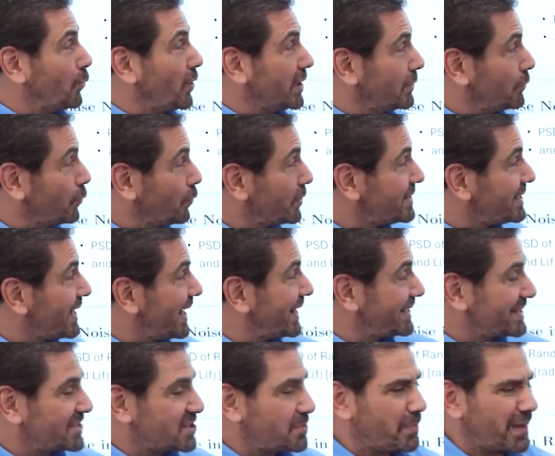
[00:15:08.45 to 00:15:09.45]
One would
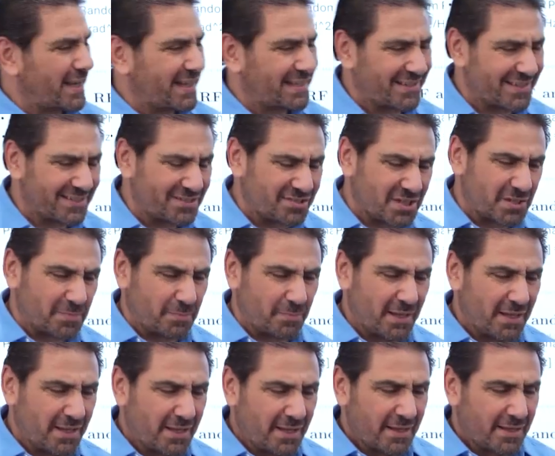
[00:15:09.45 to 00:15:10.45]
not expect this
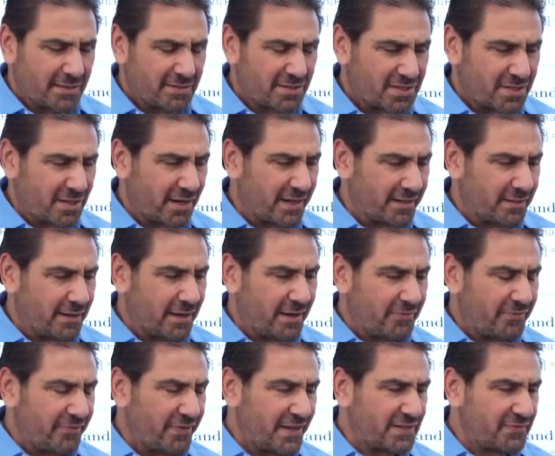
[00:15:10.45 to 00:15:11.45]
just
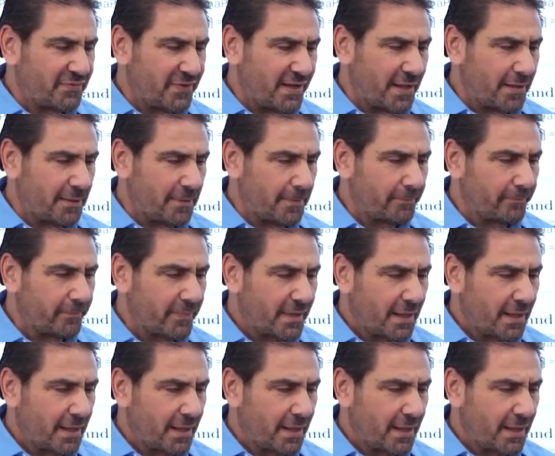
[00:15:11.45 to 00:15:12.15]
on face value.